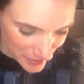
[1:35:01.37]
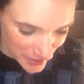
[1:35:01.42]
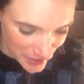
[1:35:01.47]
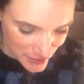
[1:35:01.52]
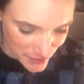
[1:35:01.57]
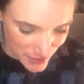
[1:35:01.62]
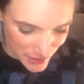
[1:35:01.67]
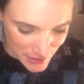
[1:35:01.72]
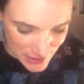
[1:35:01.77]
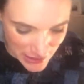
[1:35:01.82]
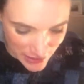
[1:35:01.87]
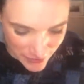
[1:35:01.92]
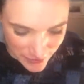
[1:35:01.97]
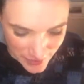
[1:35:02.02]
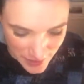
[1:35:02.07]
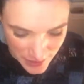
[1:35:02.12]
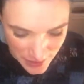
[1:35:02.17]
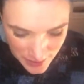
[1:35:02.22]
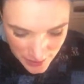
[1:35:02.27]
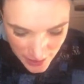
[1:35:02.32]
as well to give
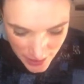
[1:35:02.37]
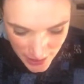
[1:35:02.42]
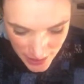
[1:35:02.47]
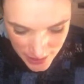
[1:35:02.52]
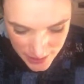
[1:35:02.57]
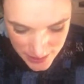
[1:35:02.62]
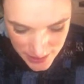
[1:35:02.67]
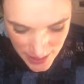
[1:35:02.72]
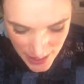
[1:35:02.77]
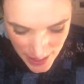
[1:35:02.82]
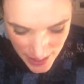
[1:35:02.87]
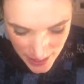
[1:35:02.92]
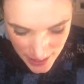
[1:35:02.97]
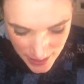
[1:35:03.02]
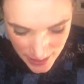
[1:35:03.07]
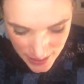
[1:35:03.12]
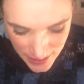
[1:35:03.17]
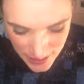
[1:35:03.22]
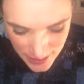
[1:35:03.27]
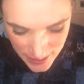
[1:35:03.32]
like his neck
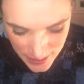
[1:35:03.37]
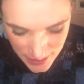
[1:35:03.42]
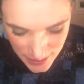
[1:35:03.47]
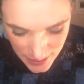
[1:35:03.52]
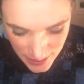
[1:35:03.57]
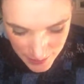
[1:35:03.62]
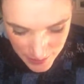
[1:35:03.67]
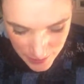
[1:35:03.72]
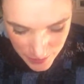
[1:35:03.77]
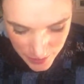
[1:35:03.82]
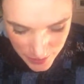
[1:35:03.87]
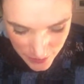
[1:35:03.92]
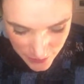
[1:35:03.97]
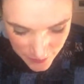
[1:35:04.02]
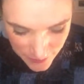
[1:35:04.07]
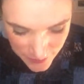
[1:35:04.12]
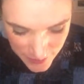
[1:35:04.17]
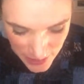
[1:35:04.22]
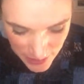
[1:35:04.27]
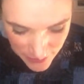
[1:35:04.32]
a little bit more
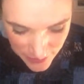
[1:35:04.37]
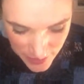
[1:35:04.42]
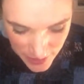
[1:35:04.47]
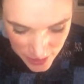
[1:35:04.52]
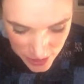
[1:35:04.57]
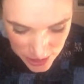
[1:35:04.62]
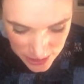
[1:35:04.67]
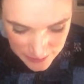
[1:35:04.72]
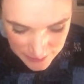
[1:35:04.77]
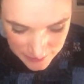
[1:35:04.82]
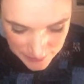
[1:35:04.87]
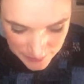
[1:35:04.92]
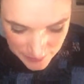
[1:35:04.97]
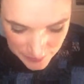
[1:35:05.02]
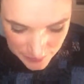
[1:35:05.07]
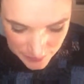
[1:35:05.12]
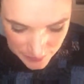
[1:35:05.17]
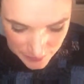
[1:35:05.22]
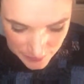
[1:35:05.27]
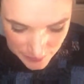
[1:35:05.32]
definition
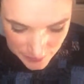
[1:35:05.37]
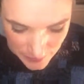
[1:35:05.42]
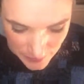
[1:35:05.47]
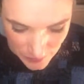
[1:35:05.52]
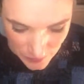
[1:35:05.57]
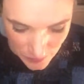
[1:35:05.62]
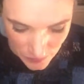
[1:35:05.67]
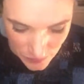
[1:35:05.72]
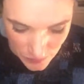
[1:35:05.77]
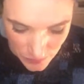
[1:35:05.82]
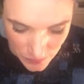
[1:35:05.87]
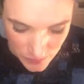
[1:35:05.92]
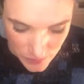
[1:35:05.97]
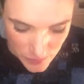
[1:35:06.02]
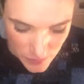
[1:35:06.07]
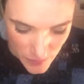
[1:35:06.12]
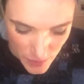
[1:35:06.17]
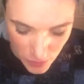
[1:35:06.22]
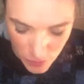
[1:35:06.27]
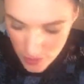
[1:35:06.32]

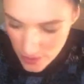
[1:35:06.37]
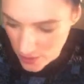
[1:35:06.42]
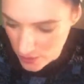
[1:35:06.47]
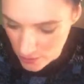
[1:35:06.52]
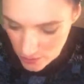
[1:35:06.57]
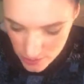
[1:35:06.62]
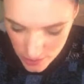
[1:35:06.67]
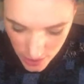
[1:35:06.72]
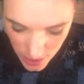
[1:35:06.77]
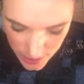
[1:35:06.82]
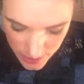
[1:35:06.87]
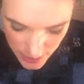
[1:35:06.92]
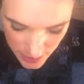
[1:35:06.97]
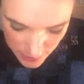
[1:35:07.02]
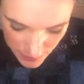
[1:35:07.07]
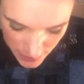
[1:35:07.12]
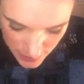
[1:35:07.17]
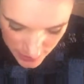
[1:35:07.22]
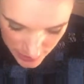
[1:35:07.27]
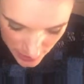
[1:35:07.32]
without cutting my
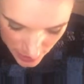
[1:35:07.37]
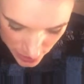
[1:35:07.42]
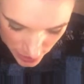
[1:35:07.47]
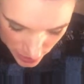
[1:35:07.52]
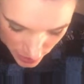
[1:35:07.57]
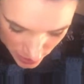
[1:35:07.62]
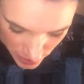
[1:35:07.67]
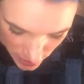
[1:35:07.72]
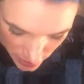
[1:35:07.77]
stitching